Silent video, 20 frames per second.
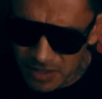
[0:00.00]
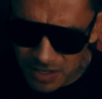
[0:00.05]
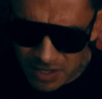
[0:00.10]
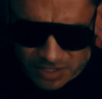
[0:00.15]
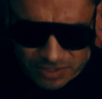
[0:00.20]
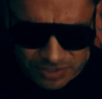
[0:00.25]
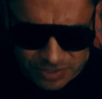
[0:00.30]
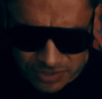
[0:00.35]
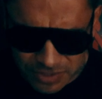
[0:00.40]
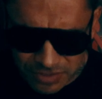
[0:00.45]

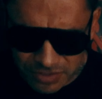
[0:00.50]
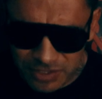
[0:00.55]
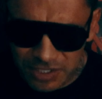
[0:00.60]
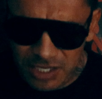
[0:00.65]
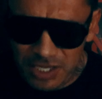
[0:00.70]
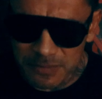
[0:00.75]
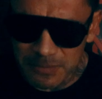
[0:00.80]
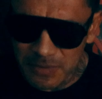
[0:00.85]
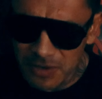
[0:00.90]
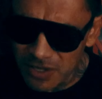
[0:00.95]
All in your
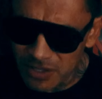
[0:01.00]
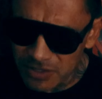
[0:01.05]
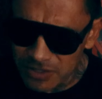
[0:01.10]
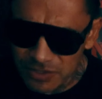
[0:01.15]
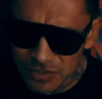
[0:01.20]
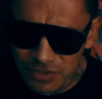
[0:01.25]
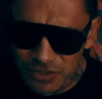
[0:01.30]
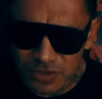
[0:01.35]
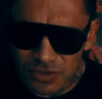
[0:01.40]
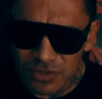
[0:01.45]
name, all
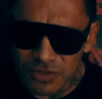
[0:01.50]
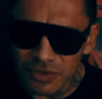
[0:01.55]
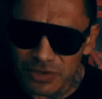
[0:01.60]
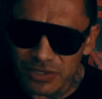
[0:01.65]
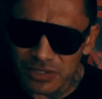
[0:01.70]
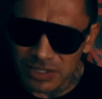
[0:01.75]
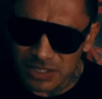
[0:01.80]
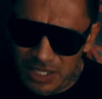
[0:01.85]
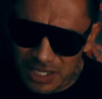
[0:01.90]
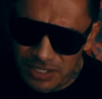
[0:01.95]
in your
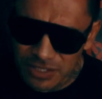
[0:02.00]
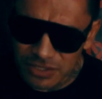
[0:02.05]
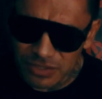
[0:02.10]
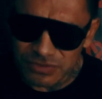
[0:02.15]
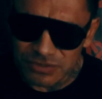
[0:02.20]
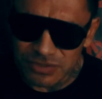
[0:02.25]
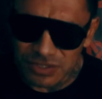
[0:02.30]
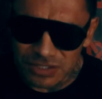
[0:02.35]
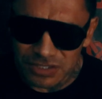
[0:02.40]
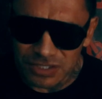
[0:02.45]
glory. Thank
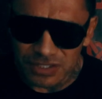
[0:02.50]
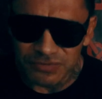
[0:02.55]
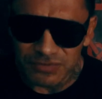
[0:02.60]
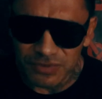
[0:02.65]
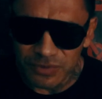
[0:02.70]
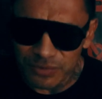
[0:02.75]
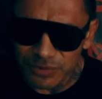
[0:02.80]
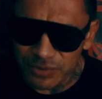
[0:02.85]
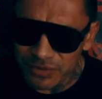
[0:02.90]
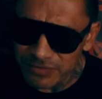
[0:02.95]
you, Jesus,
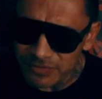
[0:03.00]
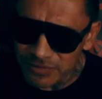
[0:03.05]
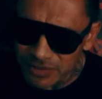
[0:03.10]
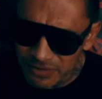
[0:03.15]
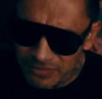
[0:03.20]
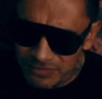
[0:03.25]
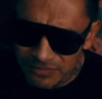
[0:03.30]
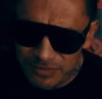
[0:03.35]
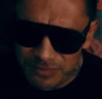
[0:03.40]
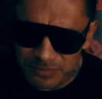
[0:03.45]
for what you've
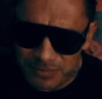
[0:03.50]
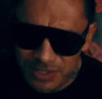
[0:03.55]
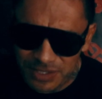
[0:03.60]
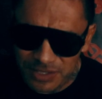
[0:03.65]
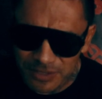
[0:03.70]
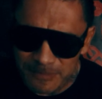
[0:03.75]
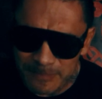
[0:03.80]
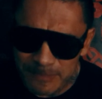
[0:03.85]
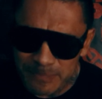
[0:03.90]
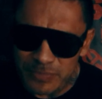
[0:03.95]
done for me.